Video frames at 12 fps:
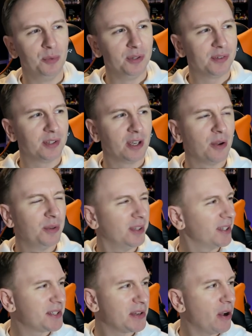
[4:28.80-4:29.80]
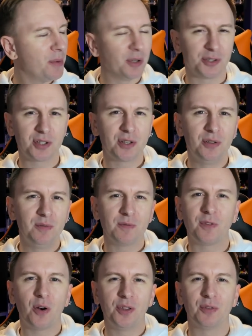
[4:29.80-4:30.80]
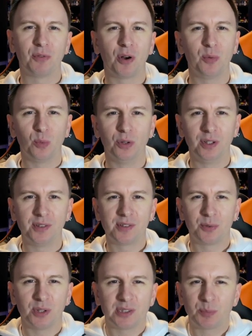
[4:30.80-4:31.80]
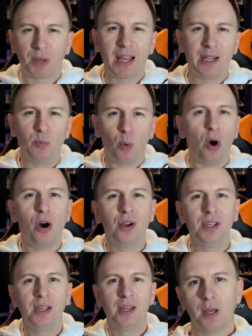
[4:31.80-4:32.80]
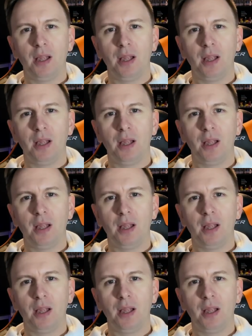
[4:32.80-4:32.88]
of months ago, and at the time I just couldn't find the right words to explain why.